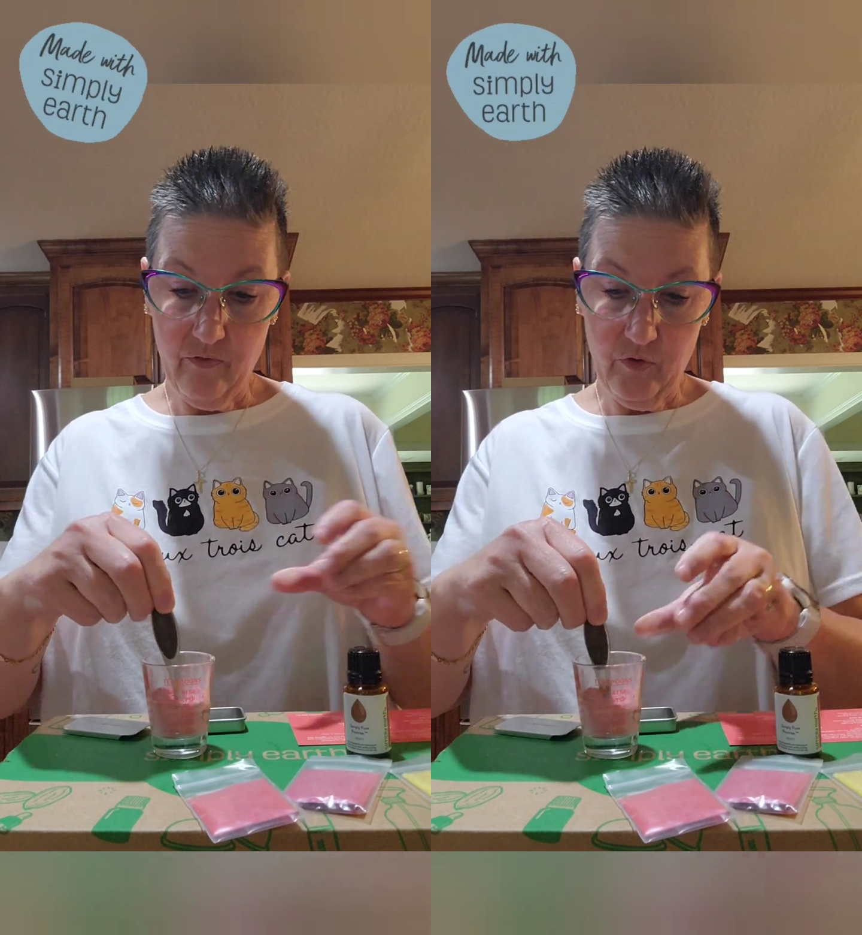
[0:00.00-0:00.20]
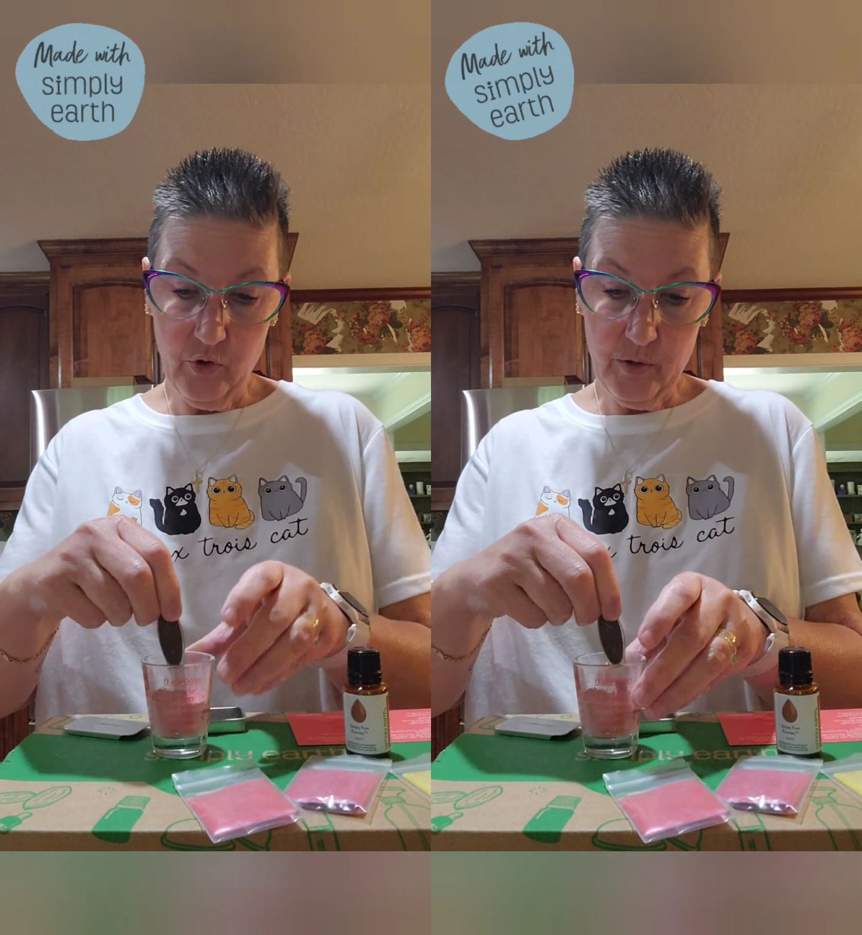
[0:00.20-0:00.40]

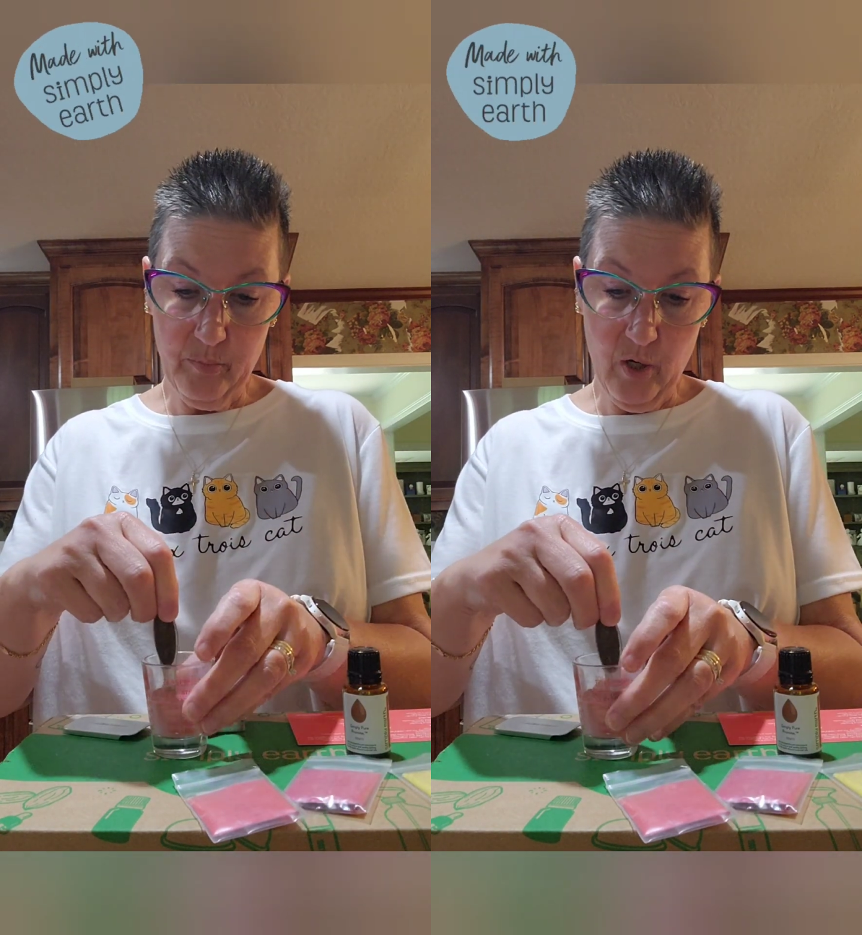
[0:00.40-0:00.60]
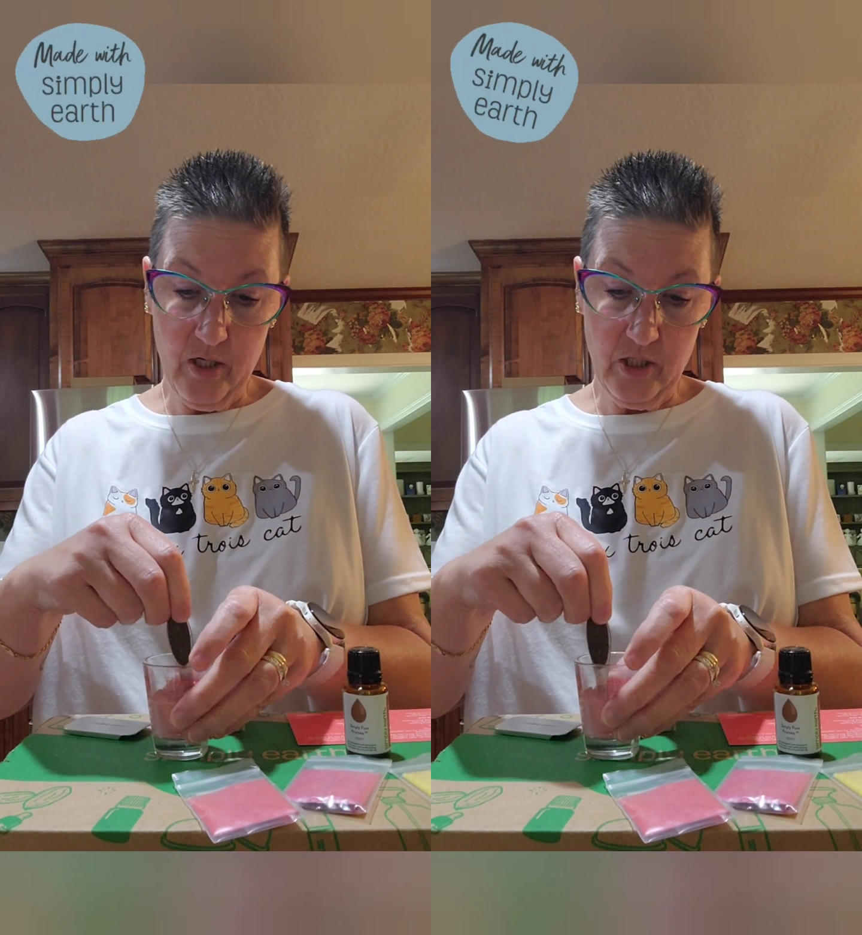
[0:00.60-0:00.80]
first
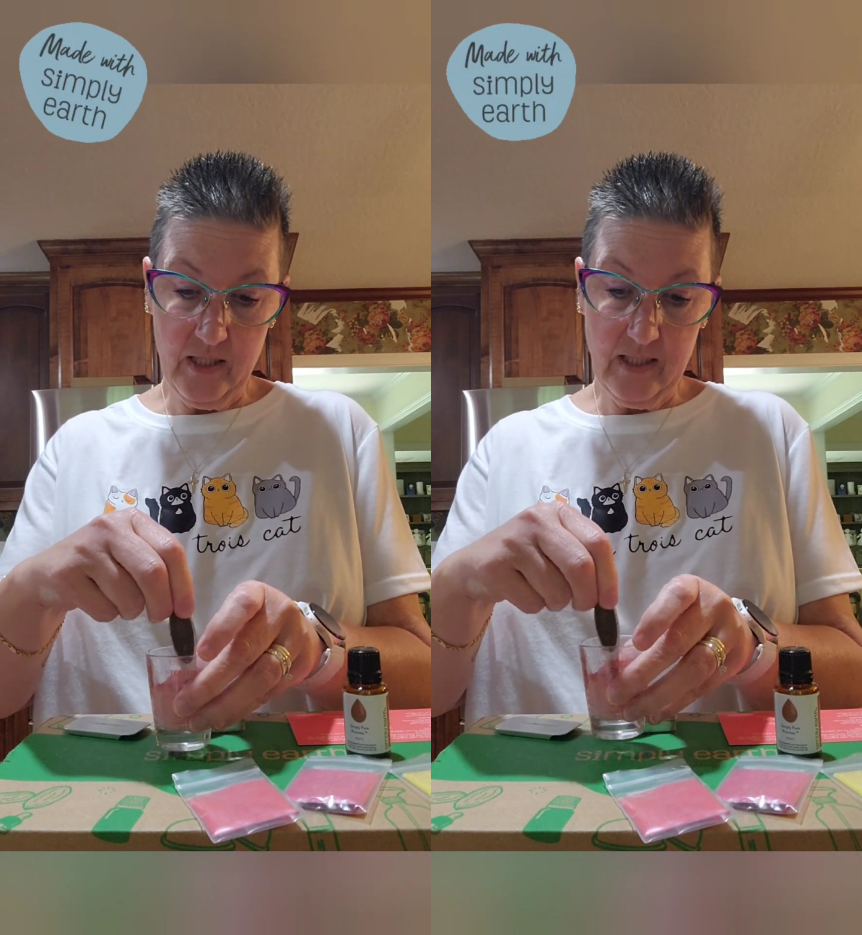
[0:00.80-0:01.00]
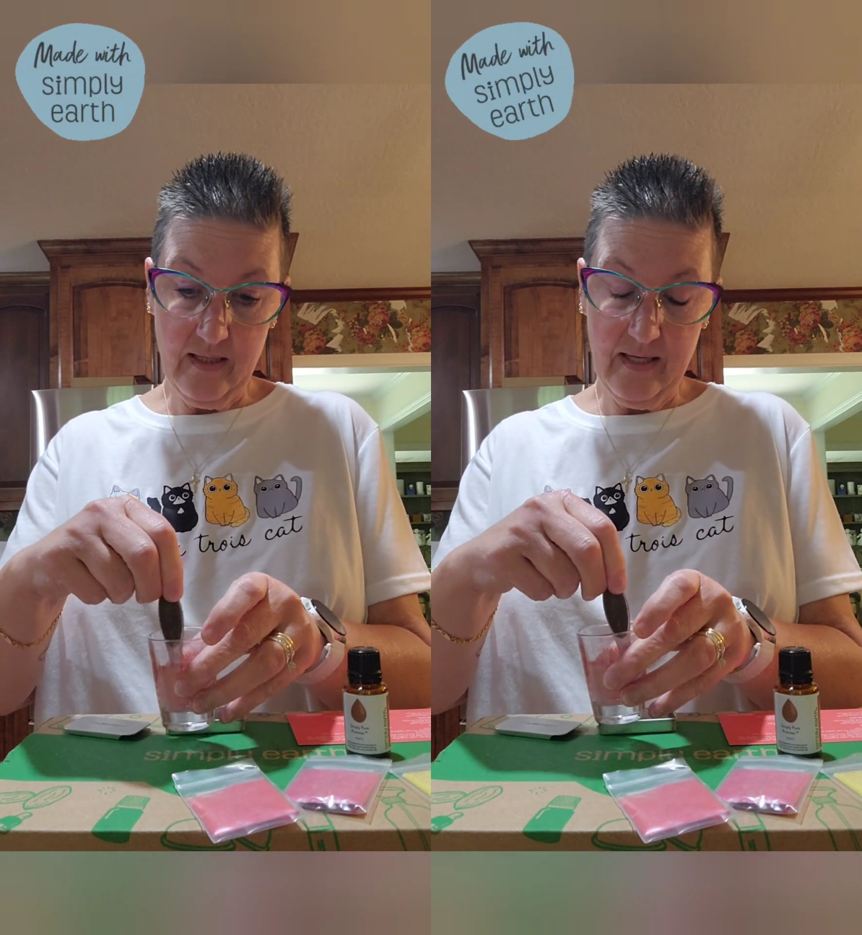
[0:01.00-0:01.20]

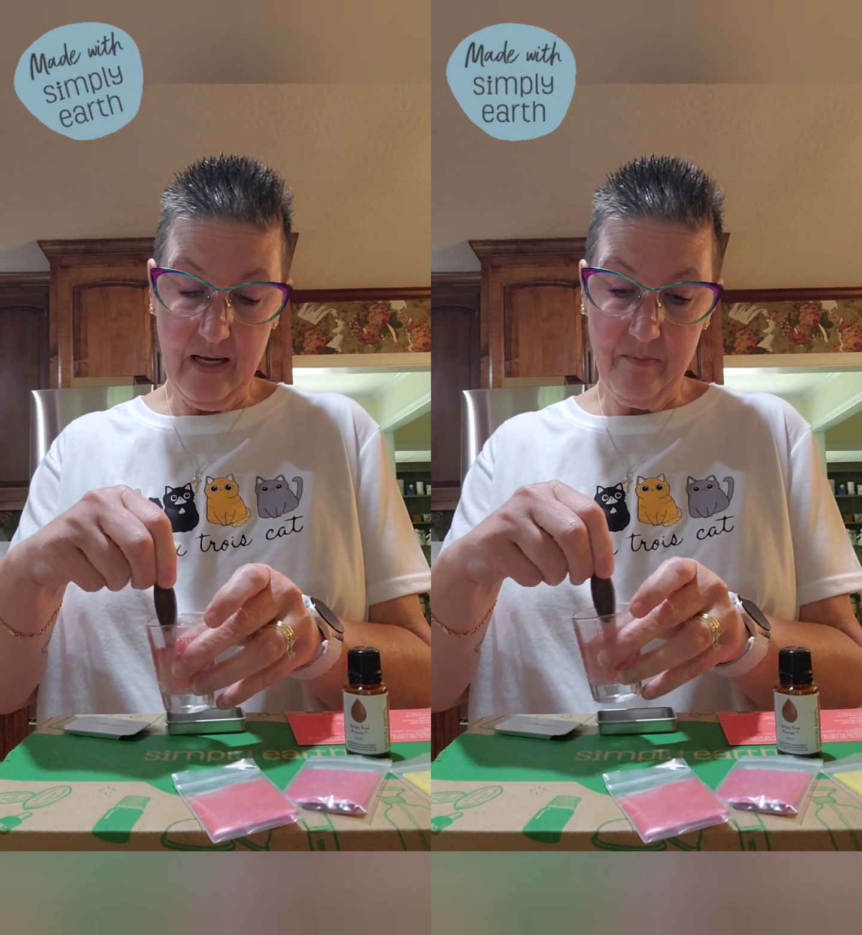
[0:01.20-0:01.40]
project that I